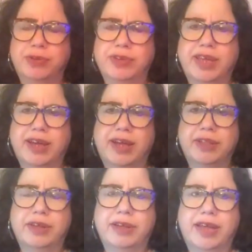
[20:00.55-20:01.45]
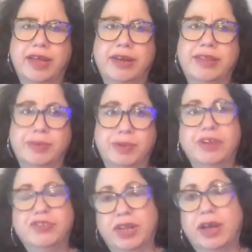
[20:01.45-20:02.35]
gala, and they would
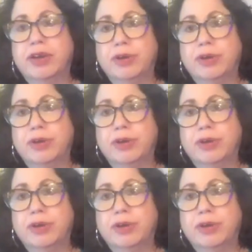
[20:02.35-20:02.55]
actually honor